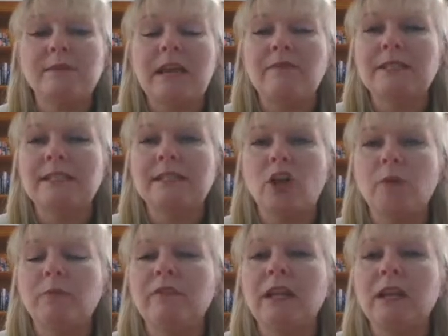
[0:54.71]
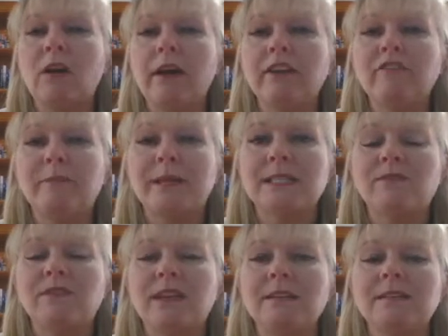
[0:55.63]
and the slope of the line of best
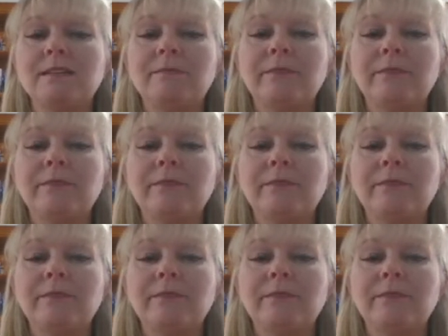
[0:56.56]
fit.